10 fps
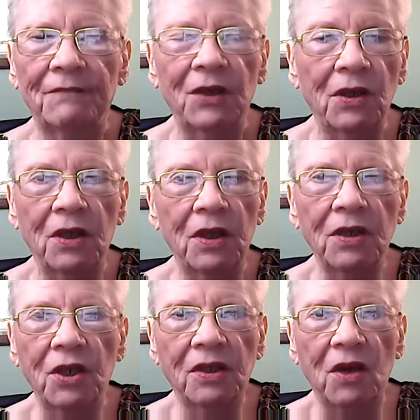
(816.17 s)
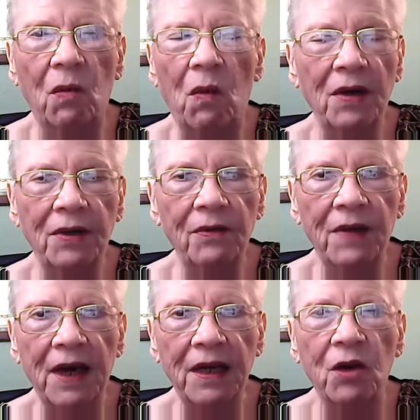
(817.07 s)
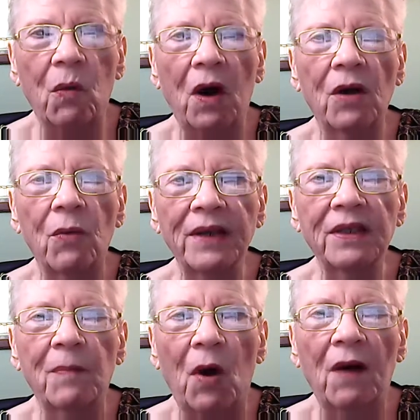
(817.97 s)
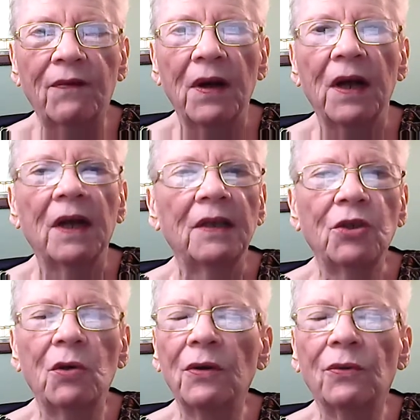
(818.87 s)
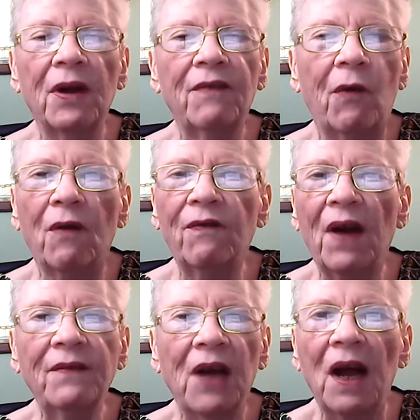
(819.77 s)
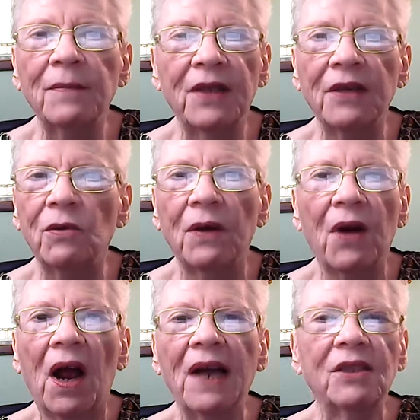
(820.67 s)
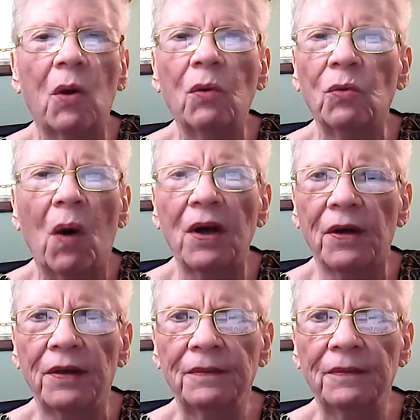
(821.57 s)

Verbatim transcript: You, you just don't want to do that. You want to rinse them off two or three, four or five times I do under ice cold water.